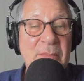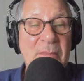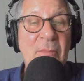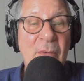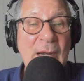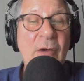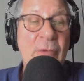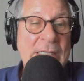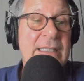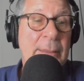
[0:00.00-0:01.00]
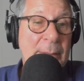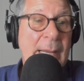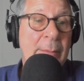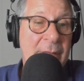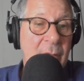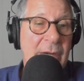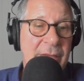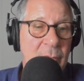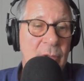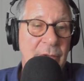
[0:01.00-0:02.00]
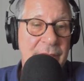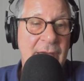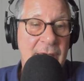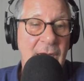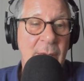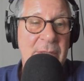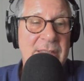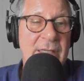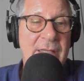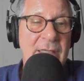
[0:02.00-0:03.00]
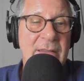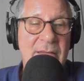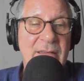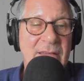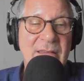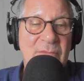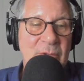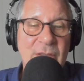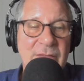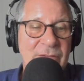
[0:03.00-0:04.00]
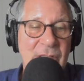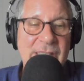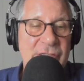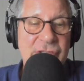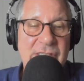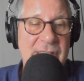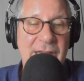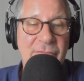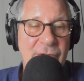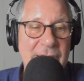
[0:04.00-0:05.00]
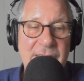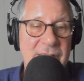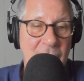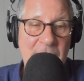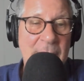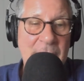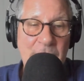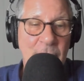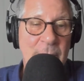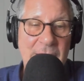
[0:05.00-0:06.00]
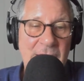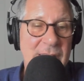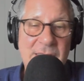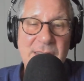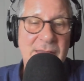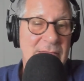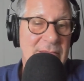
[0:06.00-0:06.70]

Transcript: more, increasingly becoming the way of the world, thank God, because I think the world of architecture and design frightens so many people because